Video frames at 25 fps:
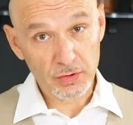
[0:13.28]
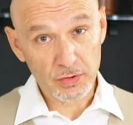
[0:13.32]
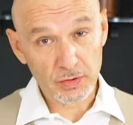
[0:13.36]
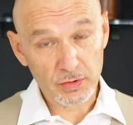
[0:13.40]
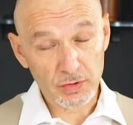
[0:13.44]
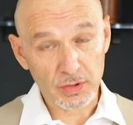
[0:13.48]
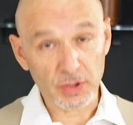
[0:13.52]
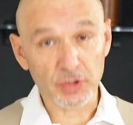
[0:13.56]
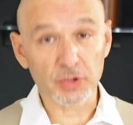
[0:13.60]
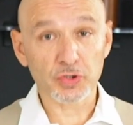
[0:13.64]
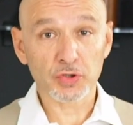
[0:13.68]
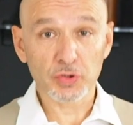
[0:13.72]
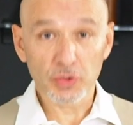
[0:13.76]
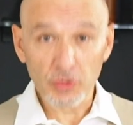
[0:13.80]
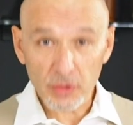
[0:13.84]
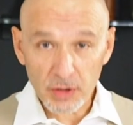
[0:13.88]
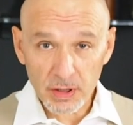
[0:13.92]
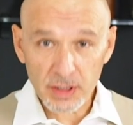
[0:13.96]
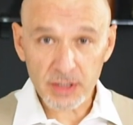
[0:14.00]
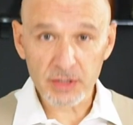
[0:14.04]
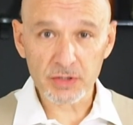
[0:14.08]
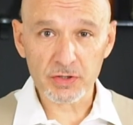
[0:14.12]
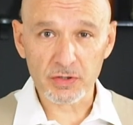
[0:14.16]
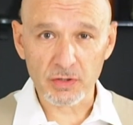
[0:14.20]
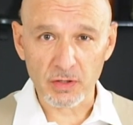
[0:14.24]
the
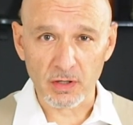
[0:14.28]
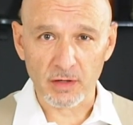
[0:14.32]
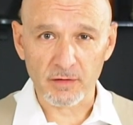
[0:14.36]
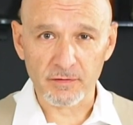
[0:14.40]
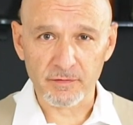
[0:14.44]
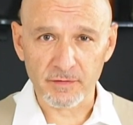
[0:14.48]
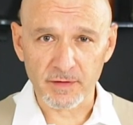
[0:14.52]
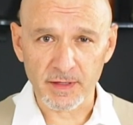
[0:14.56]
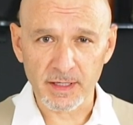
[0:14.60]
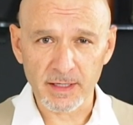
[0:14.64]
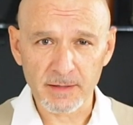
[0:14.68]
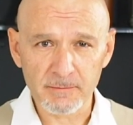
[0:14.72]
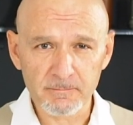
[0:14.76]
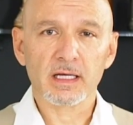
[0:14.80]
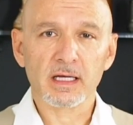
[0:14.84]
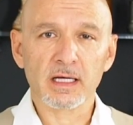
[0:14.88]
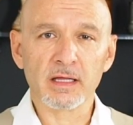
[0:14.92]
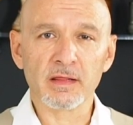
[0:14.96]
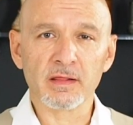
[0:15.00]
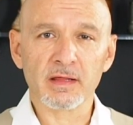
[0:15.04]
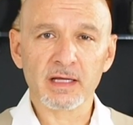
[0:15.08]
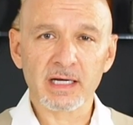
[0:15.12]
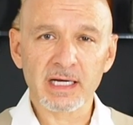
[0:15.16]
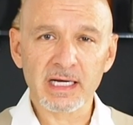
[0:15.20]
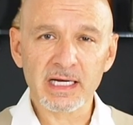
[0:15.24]
Turkish coffee in
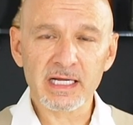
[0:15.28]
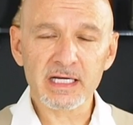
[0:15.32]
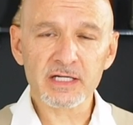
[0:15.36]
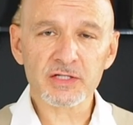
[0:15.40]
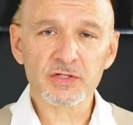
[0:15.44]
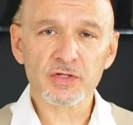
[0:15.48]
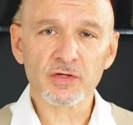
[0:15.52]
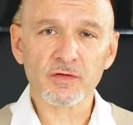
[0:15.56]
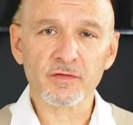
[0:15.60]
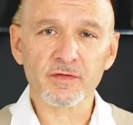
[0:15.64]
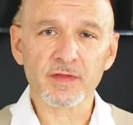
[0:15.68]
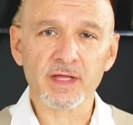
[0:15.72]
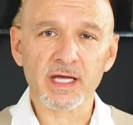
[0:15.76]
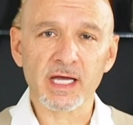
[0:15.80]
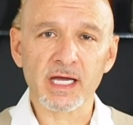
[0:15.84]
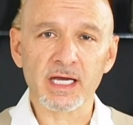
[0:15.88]
the list of the